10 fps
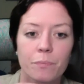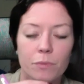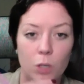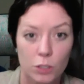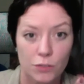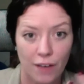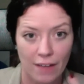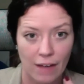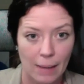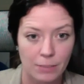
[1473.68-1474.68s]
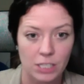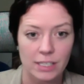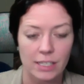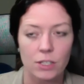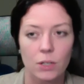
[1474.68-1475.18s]
those 5 options
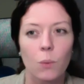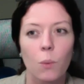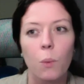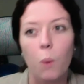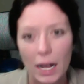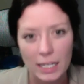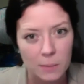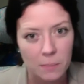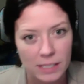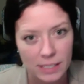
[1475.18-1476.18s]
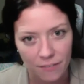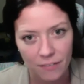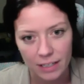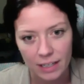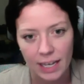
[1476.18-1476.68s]
as to what
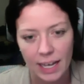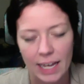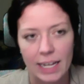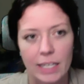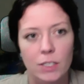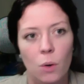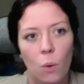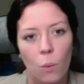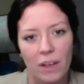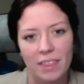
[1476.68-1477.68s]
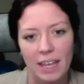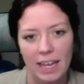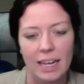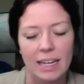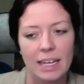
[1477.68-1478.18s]
specifically it is
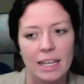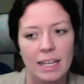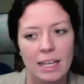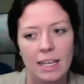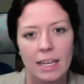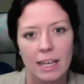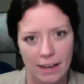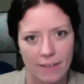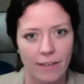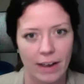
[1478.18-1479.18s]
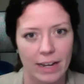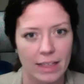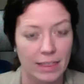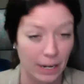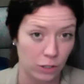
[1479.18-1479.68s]
within inviting
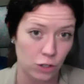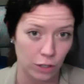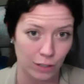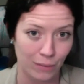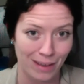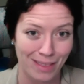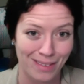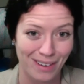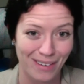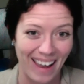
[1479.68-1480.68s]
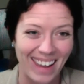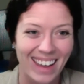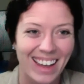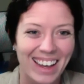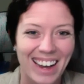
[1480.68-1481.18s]
that you're struggling with. Okay?
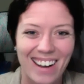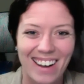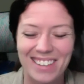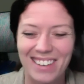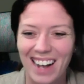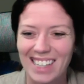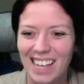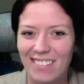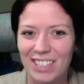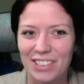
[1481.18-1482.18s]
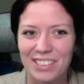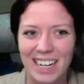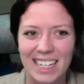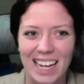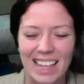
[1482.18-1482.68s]
All right, you guys, have a
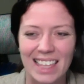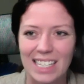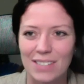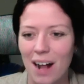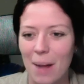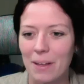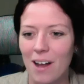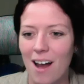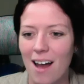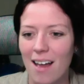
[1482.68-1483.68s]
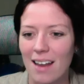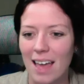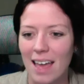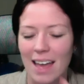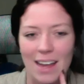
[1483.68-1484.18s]
great night. Thanks for hopping on
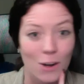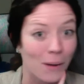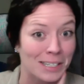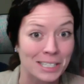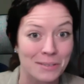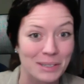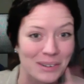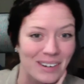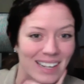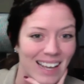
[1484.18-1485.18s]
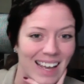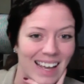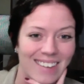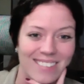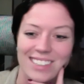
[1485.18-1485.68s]
and watching the recording,
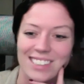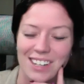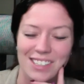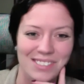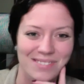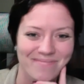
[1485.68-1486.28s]
and we'll talk soon.